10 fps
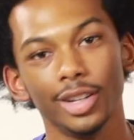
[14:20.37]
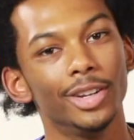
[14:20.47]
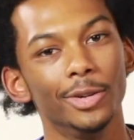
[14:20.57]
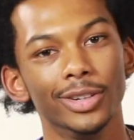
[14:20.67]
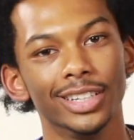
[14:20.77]

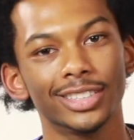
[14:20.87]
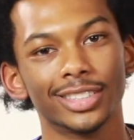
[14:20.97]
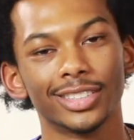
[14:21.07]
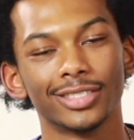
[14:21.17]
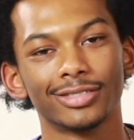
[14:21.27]
New Edition.
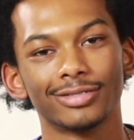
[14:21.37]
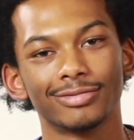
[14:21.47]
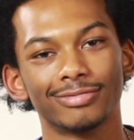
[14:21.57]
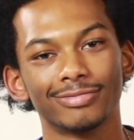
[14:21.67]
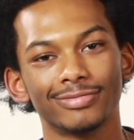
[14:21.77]

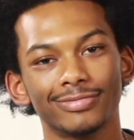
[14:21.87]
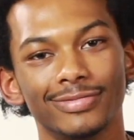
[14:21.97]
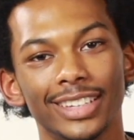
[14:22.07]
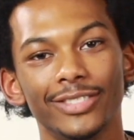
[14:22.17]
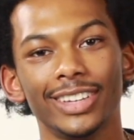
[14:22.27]

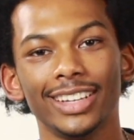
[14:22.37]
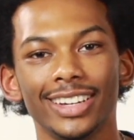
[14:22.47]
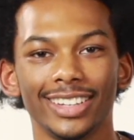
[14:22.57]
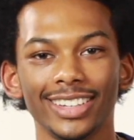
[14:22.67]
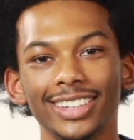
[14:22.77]
If it
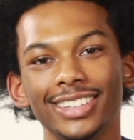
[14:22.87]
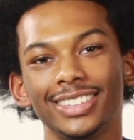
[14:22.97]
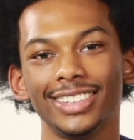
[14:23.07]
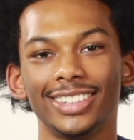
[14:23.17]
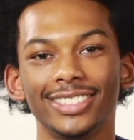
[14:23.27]
is
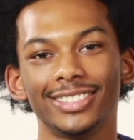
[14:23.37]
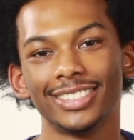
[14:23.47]
love,